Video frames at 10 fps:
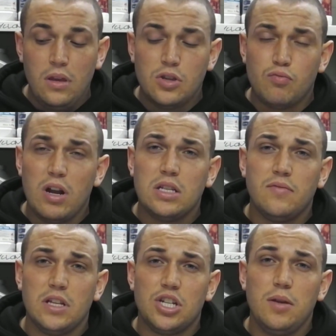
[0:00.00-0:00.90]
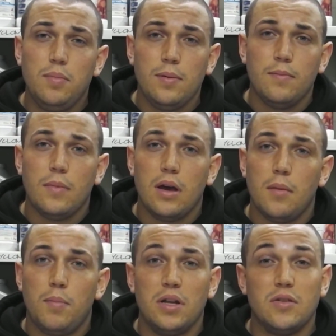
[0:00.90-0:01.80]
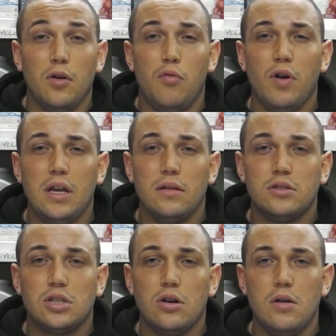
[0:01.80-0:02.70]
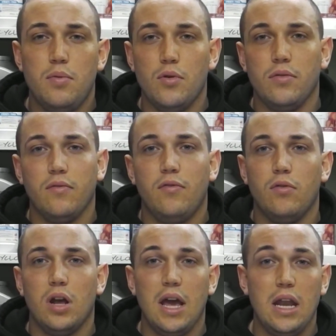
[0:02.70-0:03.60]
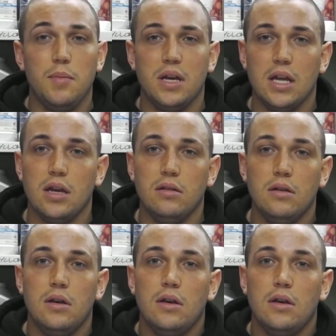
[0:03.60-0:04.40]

It's relatively cheap, but it's a great start point for like any beginner